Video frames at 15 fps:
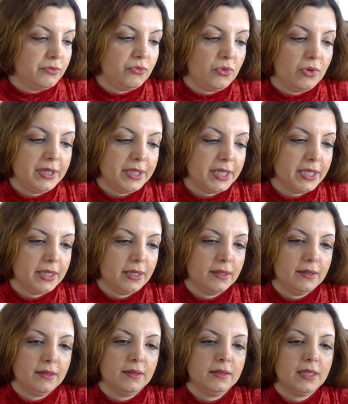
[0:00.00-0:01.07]
work
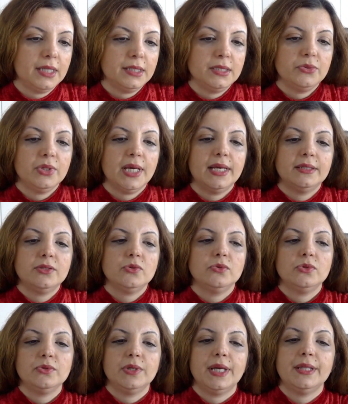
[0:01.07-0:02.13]
that you can do
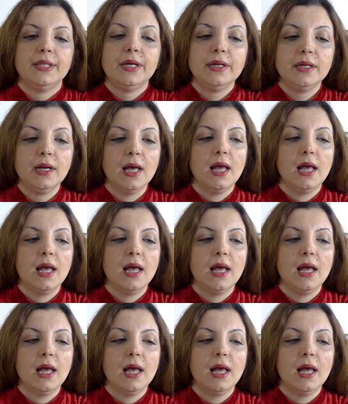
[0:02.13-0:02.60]
together.